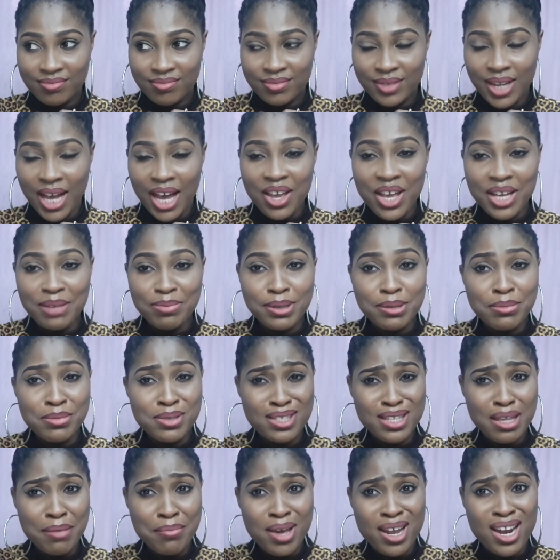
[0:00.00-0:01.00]
Are you expecting me to
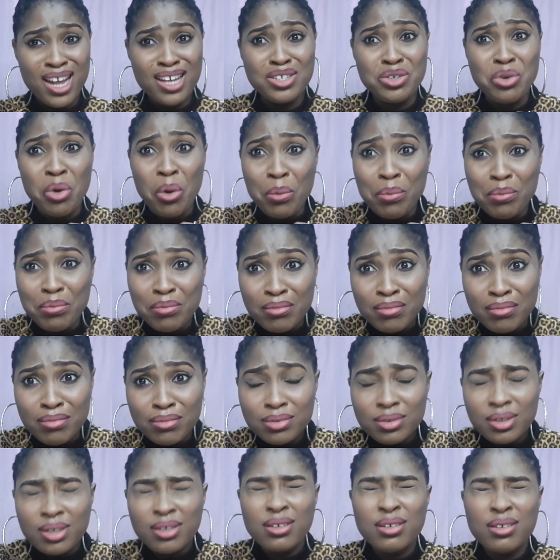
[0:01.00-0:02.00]
say men are scum?
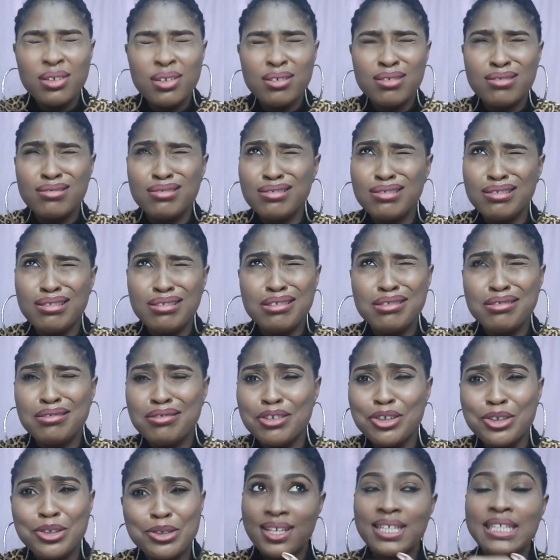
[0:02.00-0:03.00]

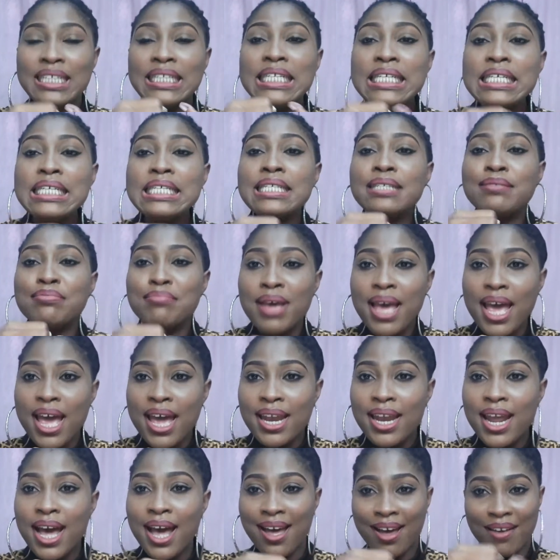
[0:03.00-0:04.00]
No, these men
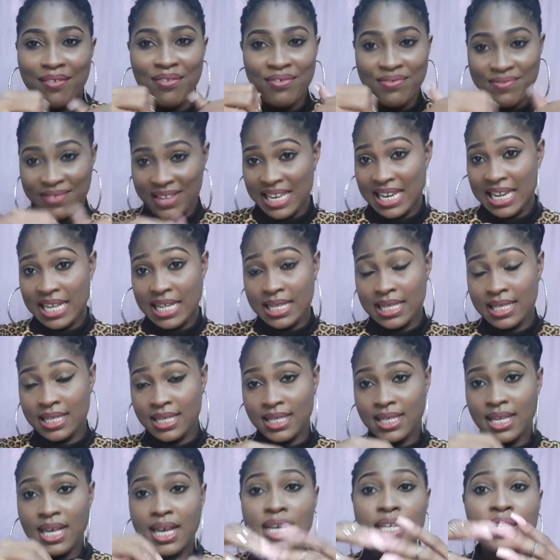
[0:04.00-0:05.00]
have
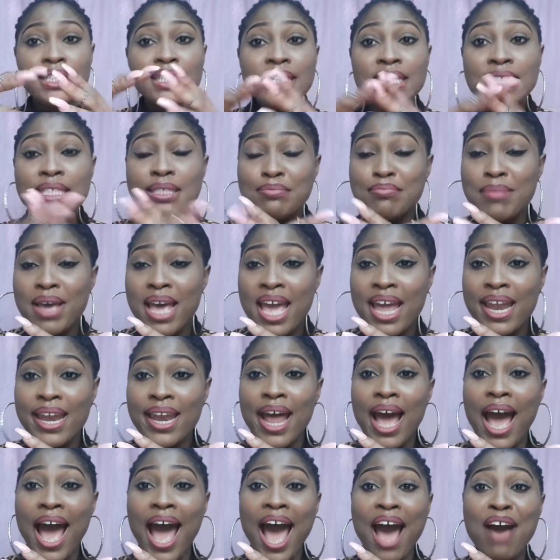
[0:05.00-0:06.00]
feelings. These men
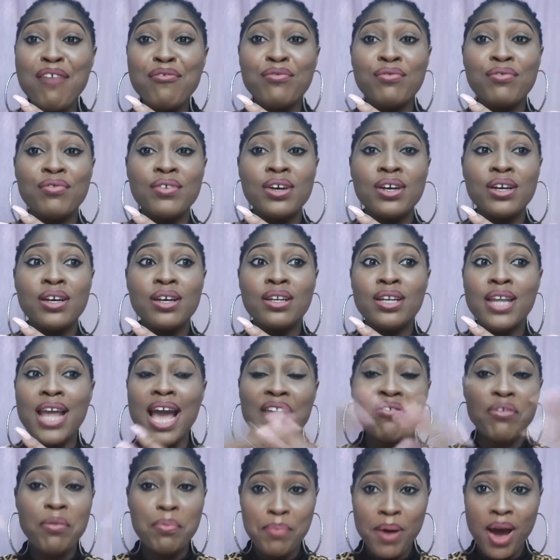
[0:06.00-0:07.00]
have, they
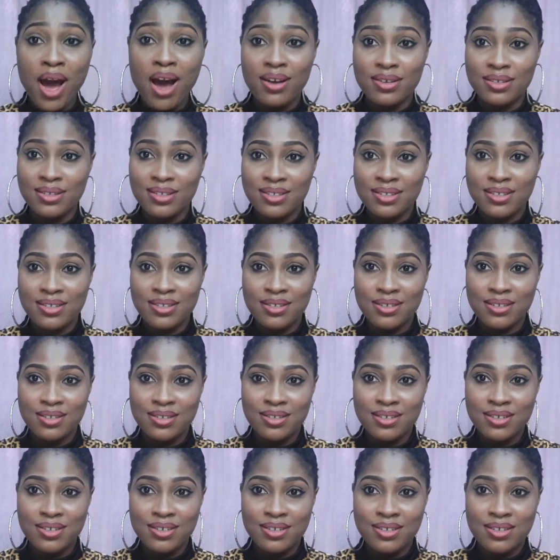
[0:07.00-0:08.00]
have a past.
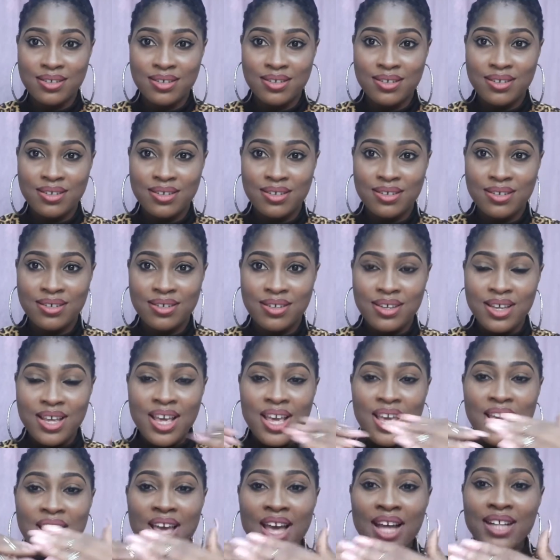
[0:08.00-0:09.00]

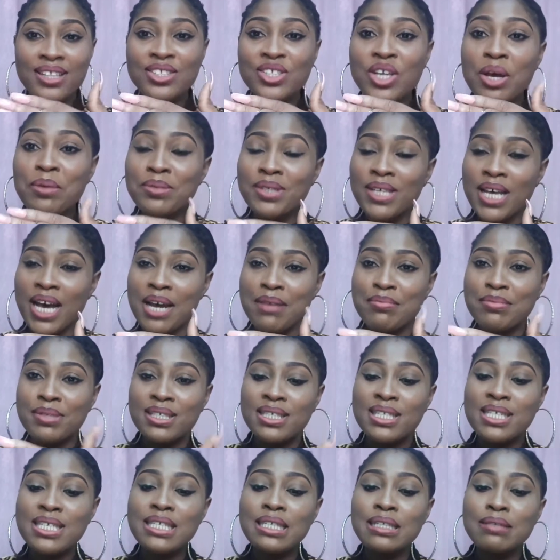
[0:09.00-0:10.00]
And sometimes
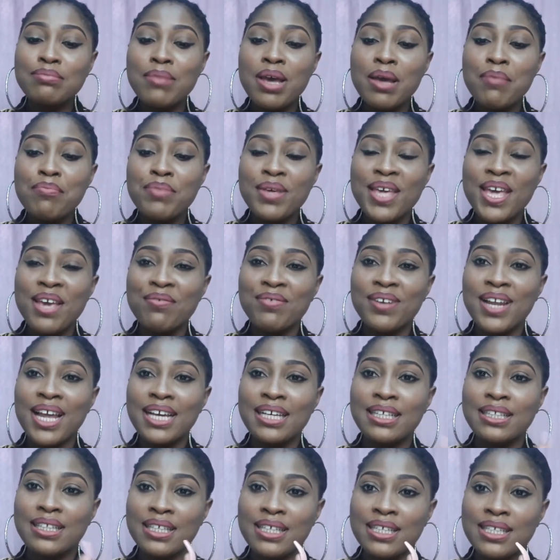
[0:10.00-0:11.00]
these men behave
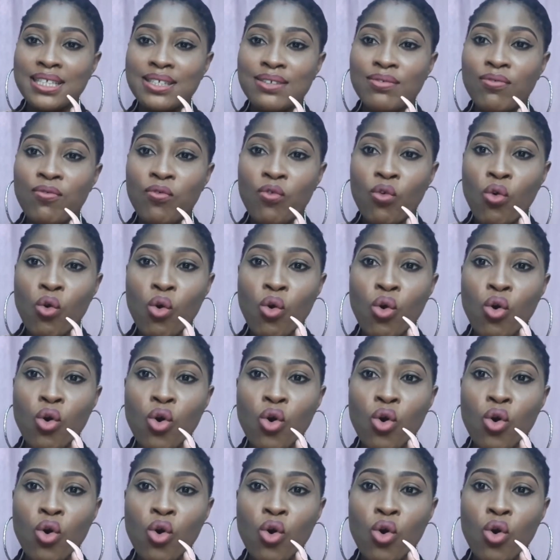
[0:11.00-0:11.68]
like this for